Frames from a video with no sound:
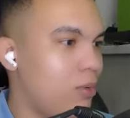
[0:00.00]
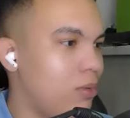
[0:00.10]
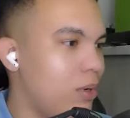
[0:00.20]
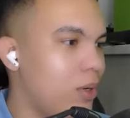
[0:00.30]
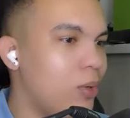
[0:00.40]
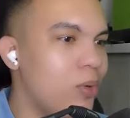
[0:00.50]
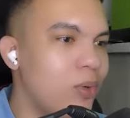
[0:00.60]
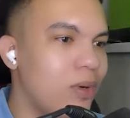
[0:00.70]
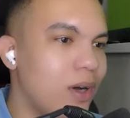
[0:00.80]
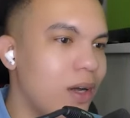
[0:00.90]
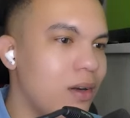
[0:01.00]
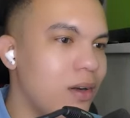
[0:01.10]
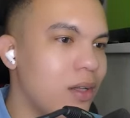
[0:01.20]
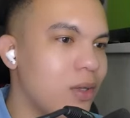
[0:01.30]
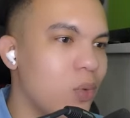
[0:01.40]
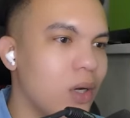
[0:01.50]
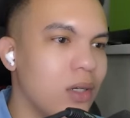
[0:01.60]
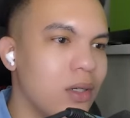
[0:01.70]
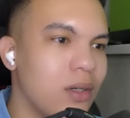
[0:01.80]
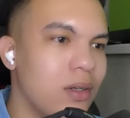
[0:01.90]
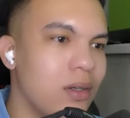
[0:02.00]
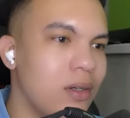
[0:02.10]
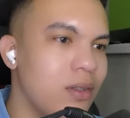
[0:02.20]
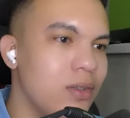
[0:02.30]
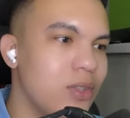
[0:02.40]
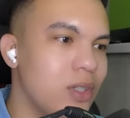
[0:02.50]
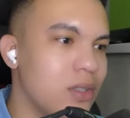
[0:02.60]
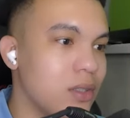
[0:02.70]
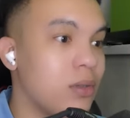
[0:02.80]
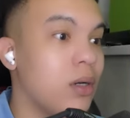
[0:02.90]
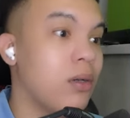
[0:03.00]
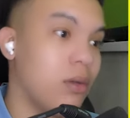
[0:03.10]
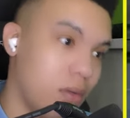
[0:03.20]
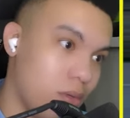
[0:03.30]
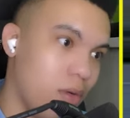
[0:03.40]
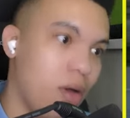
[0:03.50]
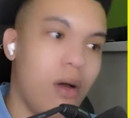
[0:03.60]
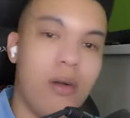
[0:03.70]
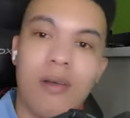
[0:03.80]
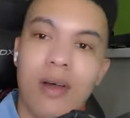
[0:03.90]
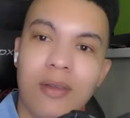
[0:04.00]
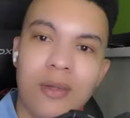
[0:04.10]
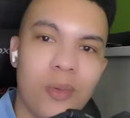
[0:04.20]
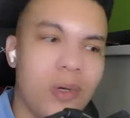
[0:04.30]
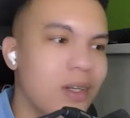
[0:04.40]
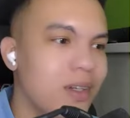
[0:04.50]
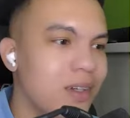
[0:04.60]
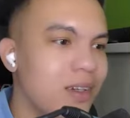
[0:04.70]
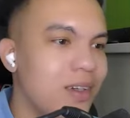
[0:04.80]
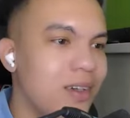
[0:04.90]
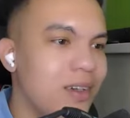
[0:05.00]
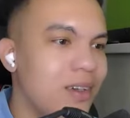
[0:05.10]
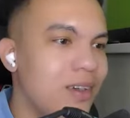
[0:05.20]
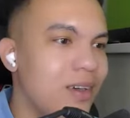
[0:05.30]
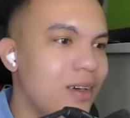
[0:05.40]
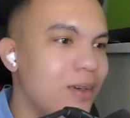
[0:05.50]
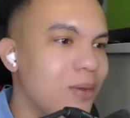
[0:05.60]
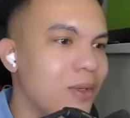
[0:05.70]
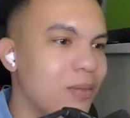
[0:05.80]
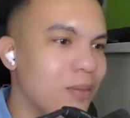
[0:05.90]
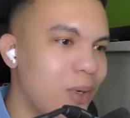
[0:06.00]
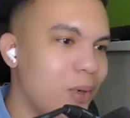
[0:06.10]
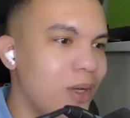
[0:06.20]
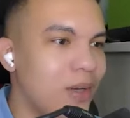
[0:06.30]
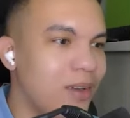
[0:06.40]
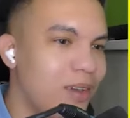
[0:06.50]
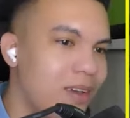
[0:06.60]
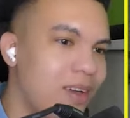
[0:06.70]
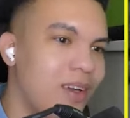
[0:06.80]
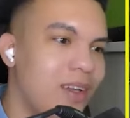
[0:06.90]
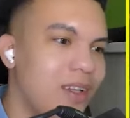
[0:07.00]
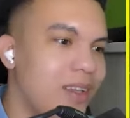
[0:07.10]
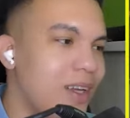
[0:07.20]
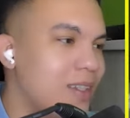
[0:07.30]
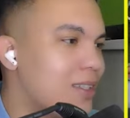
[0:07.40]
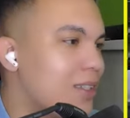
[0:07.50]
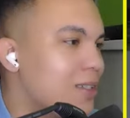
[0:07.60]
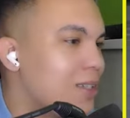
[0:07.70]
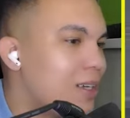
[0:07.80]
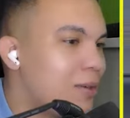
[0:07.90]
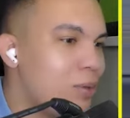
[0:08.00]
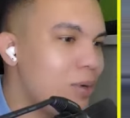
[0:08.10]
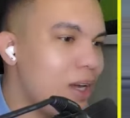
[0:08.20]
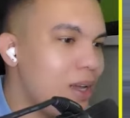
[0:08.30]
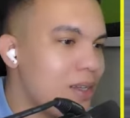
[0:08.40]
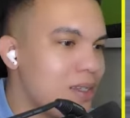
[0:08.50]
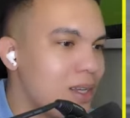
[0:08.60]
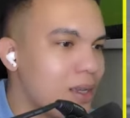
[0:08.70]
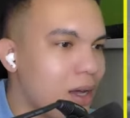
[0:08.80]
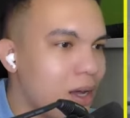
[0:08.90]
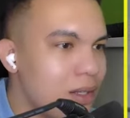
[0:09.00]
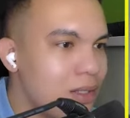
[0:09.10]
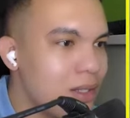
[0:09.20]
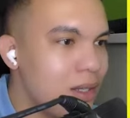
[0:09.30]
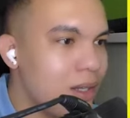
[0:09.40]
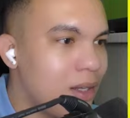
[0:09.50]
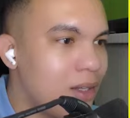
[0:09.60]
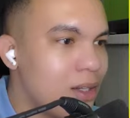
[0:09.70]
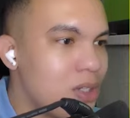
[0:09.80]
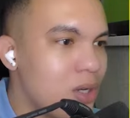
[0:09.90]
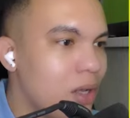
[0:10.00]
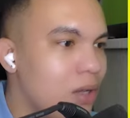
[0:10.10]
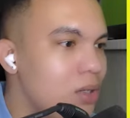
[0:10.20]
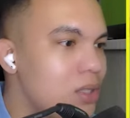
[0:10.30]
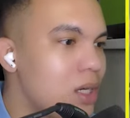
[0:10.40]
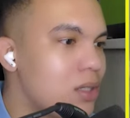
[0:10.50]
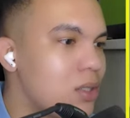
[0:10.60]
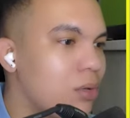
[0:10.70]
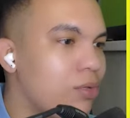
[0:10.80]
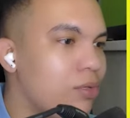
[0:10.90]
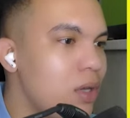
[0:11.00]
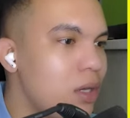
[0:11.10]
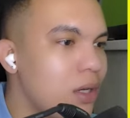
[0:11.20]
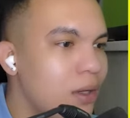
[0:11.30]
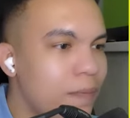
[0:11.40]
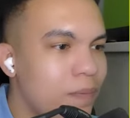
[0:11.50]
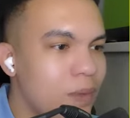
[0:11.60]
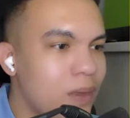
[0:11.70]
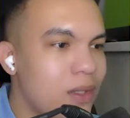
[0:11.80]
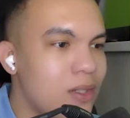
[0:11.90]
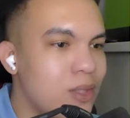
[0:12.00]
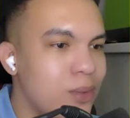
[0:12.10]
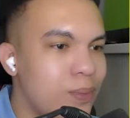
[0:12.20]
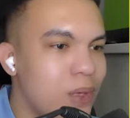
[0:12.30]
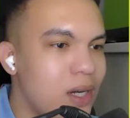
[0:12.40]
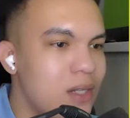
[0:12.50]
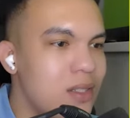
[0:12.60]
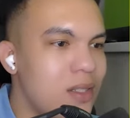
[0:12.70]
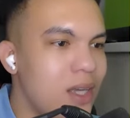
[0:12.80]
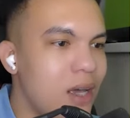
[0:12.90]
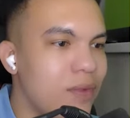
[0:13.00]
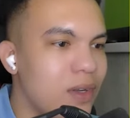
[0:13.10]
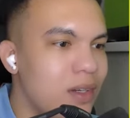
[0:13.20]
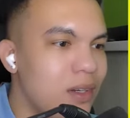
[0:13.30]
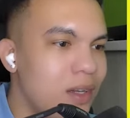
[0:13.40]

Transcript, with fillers: Woo! Another one. Jesus Christ. Another one. Holy moly. This is crazy, guys. So it looks like Sophia surprised Kevin